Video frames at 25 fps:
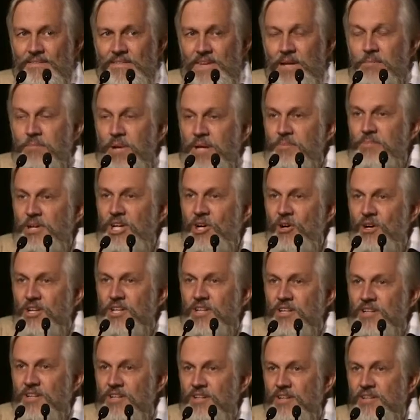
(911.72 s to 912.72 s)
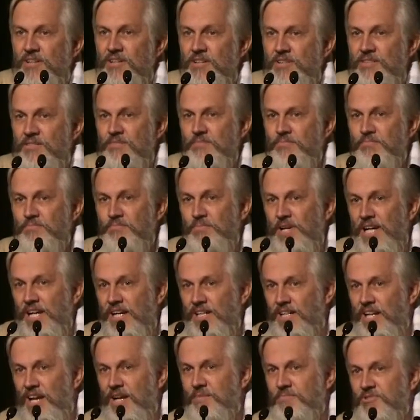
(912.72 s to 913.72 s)
There may be other
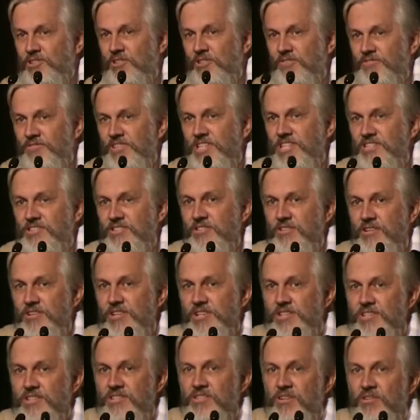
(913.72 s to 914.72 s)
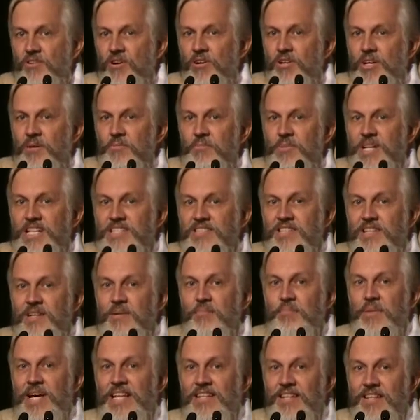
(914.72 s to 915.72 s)
paradigms of research, other basic
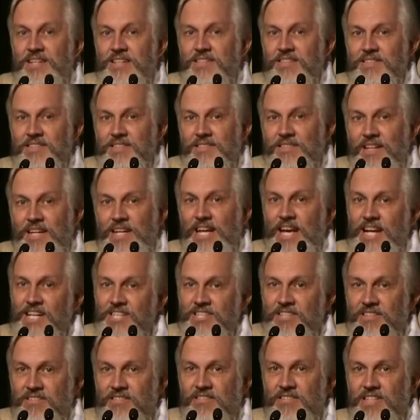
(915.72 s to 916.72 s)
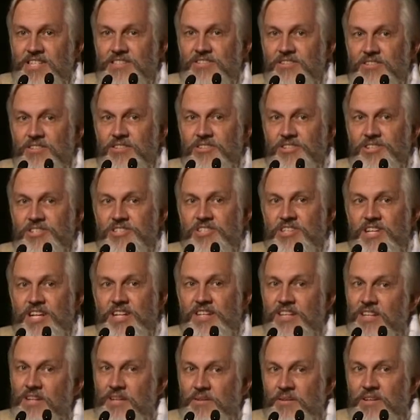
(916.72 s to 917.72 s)
methods than action research
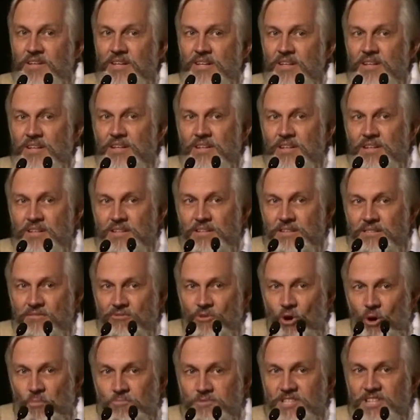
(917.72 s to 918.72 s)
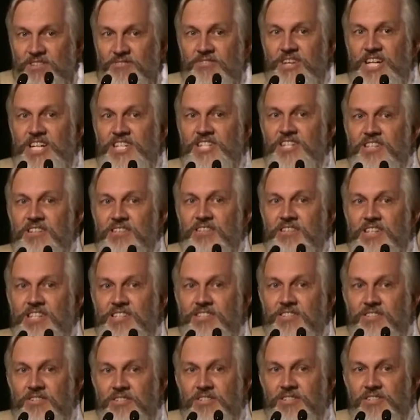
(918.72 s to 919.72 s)
and then observation
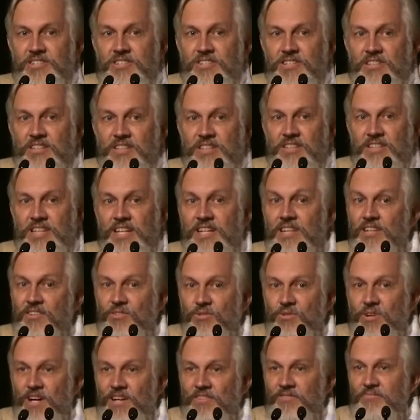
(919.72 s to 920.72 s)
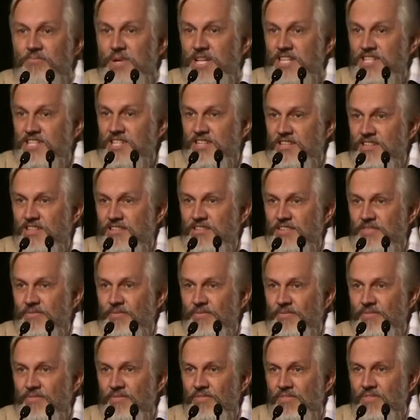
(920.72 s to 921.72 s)
research than the two I've mentioned.
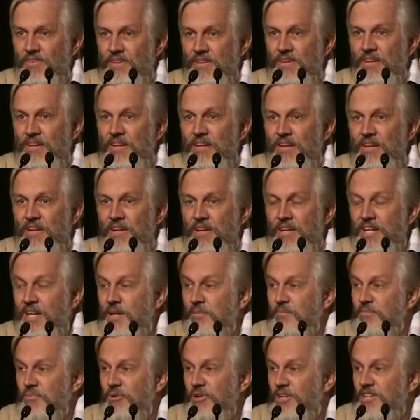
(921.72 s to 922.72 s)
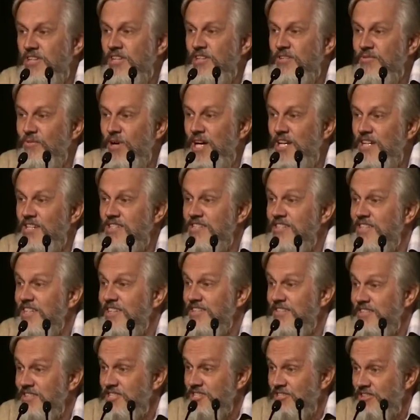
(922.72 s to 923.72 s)
An important one is
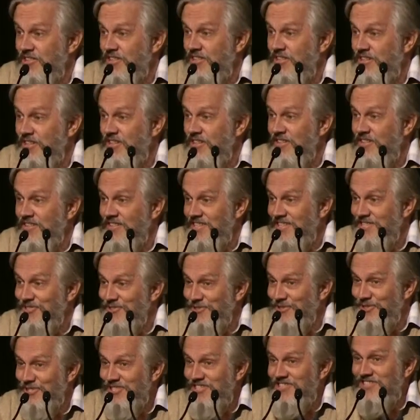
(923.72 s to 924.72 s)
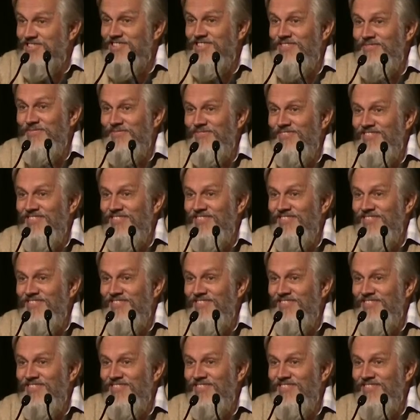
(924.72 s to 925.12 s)
literature research.